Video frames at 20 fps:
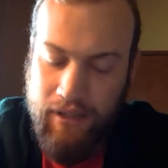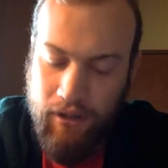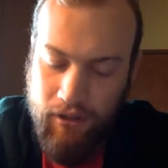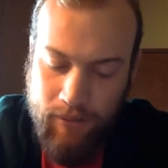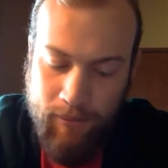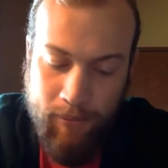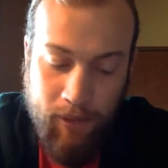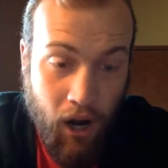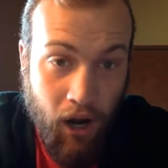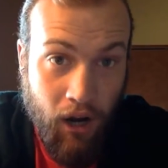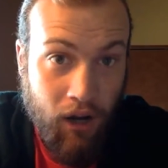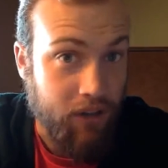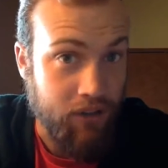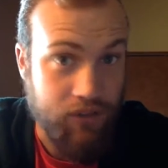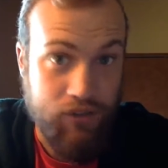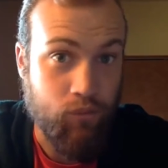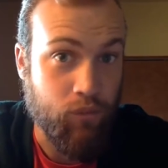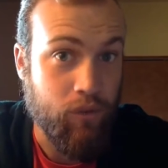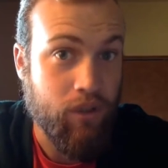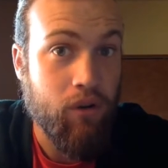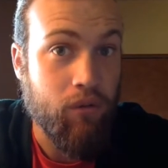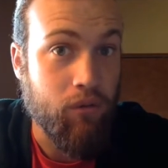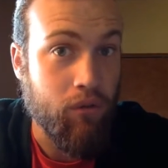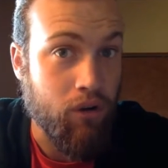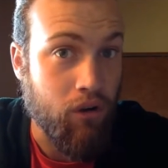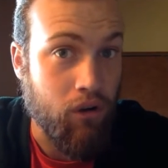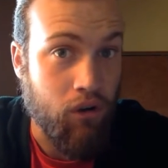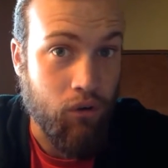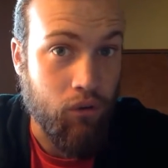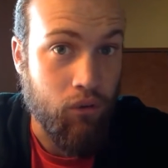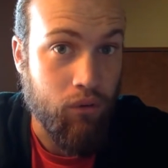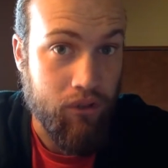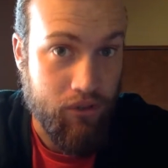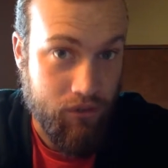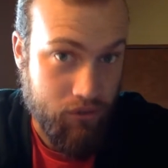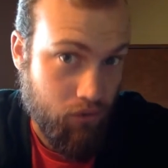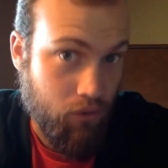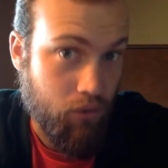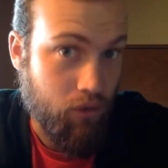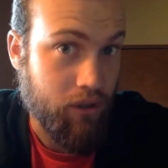Now, to be honest, we don't know
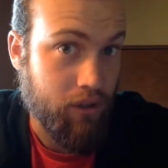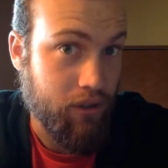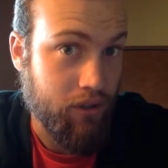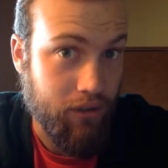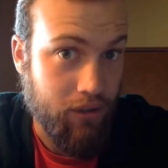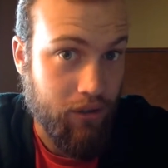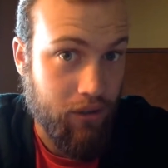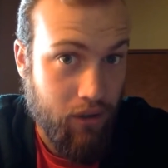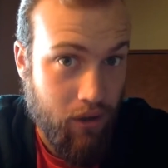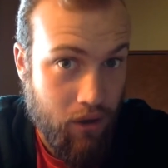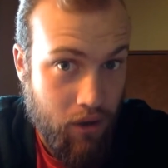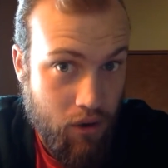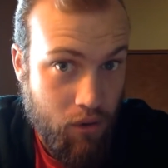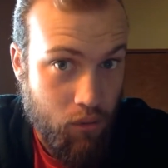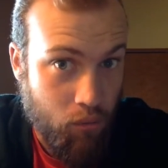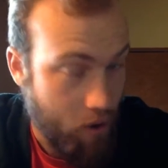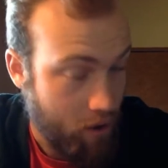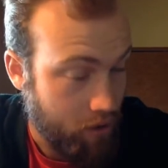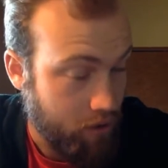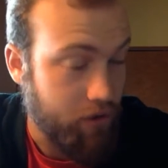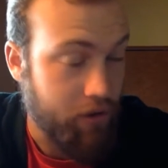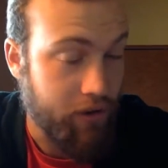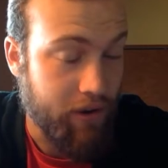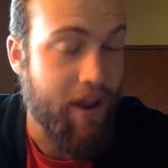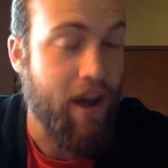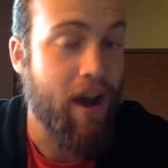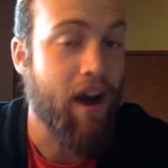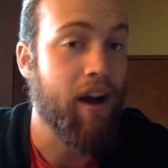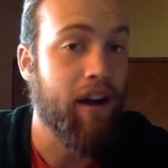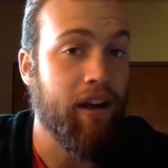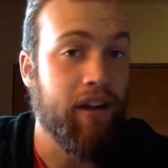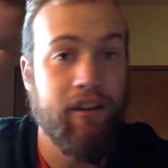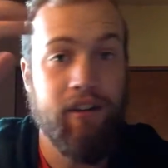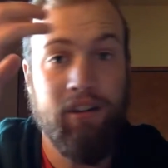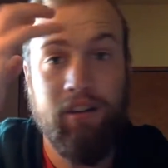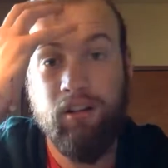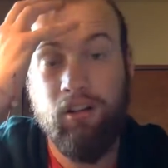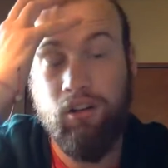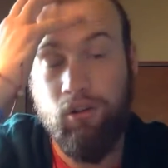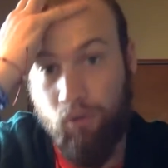historically whether or not
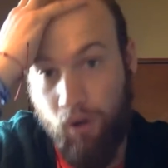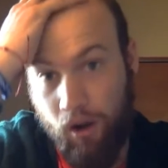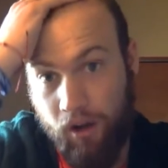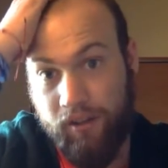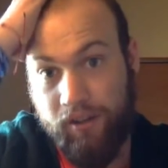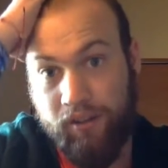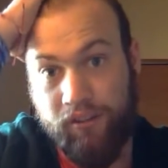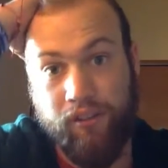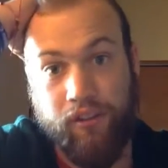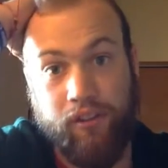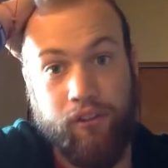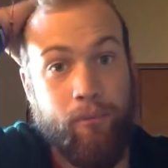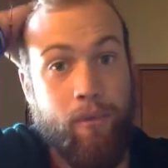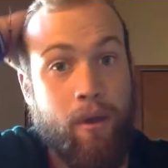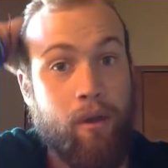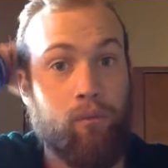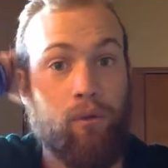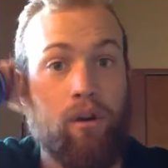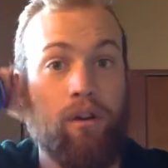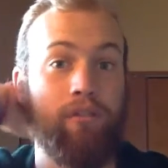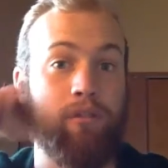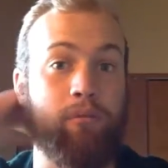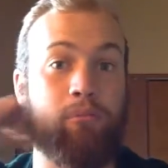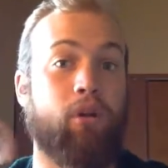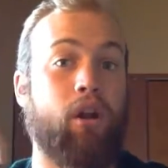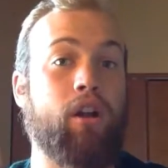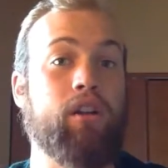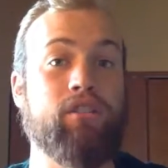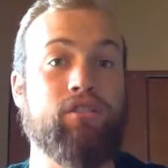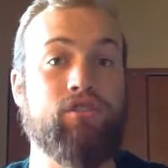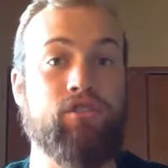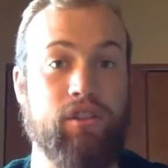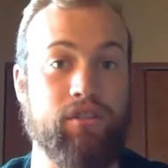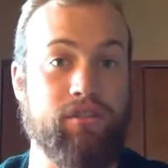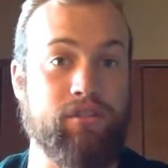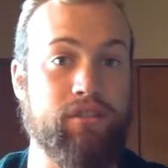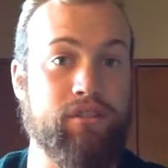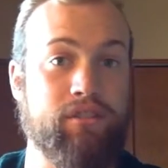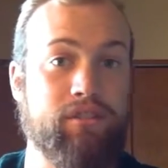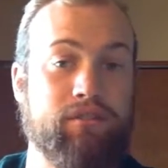Coroticus and his men were ever brought to
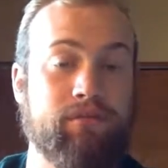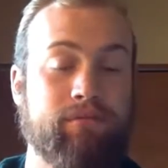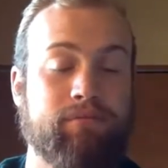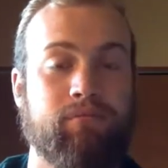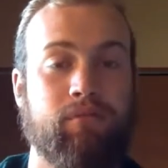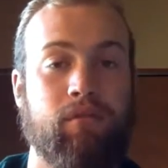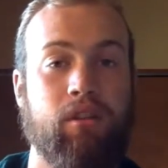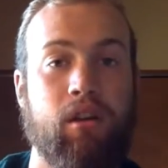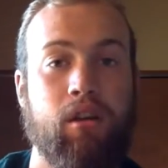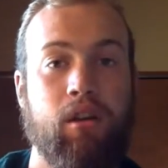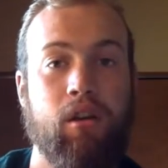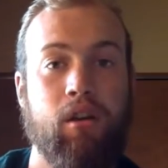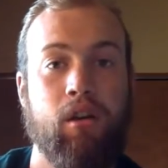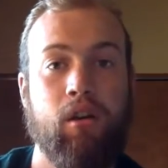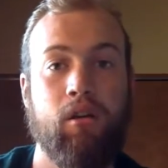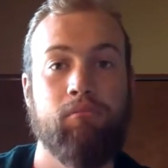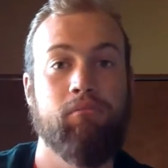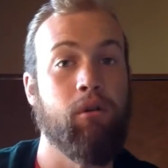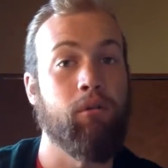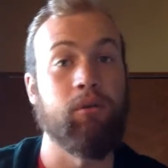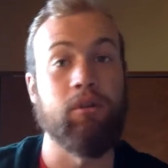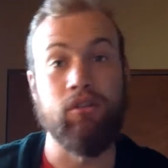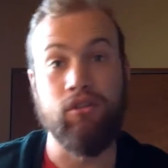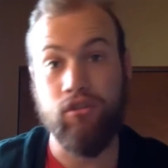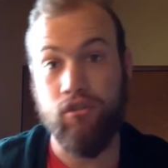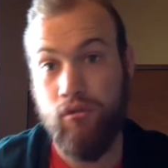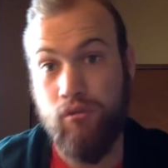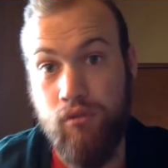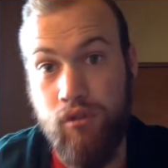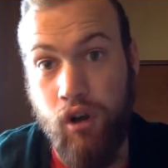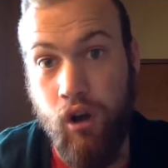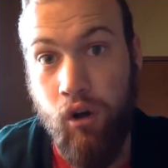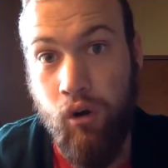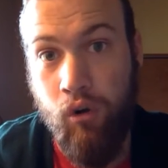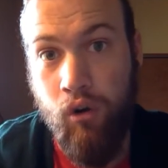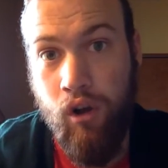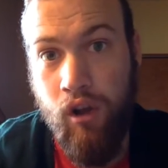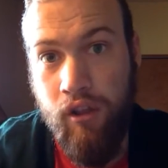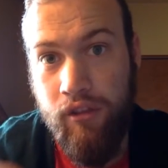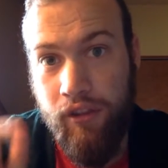justice. But we do
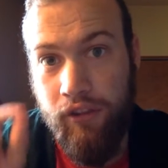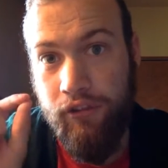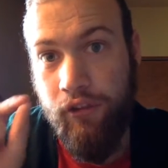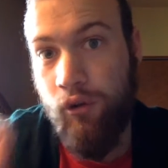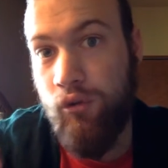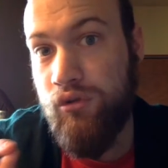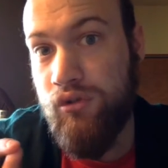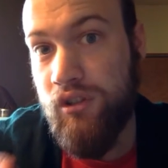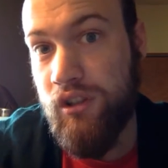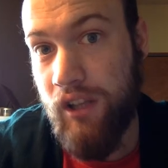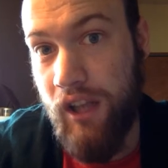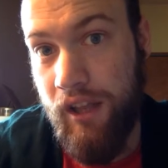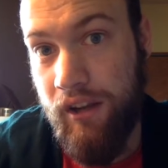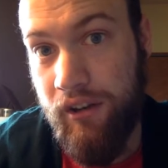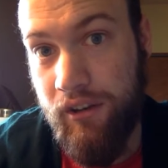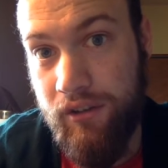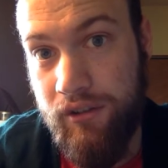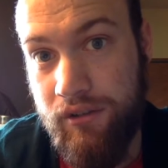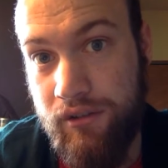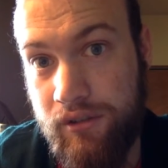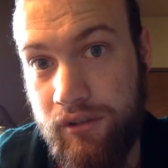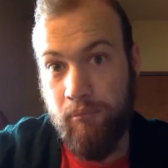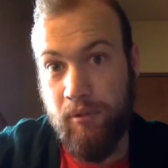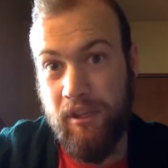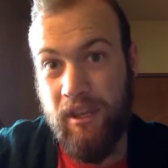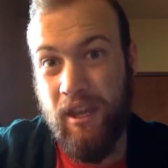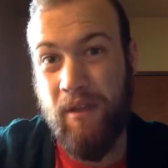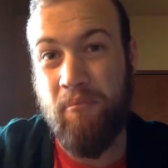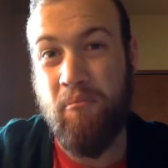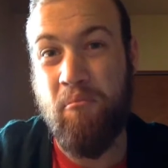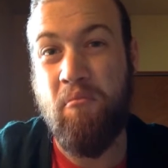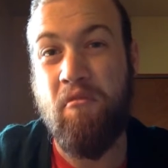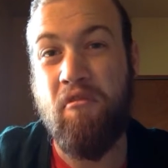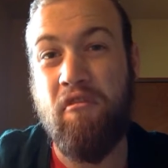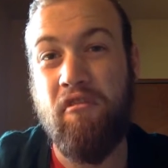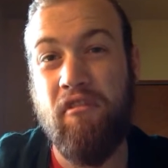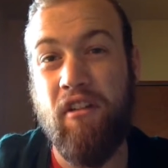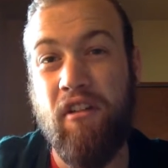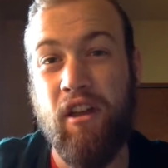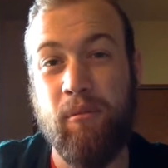know that those letters became
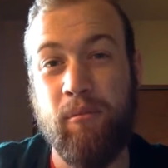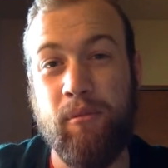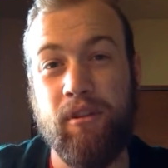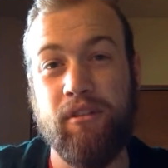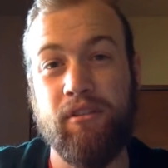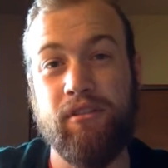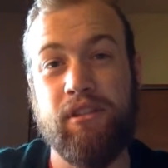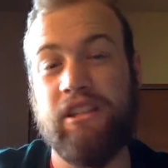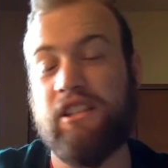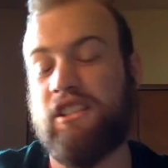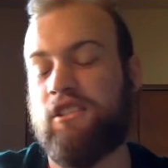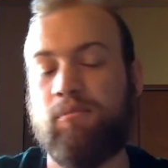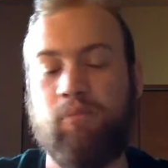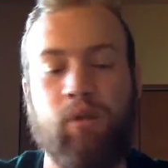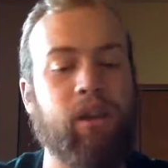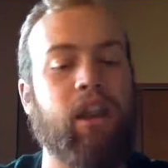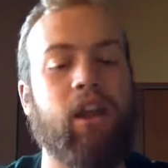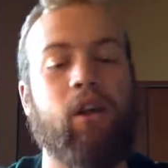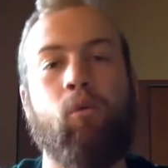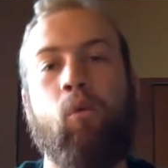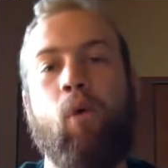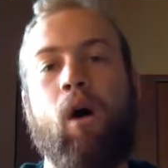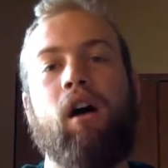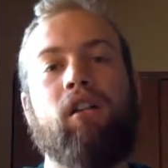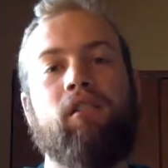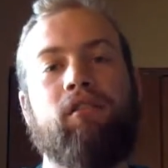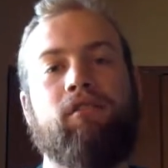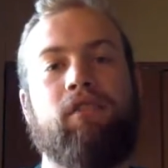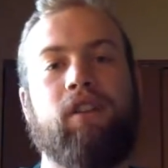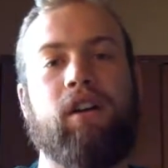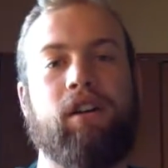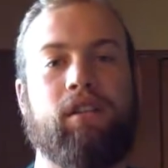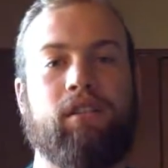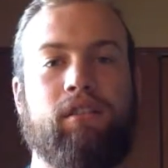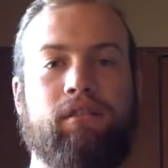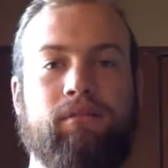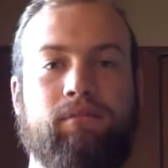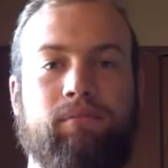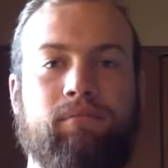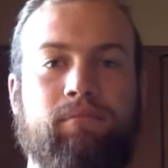famous. It spread like wildfire.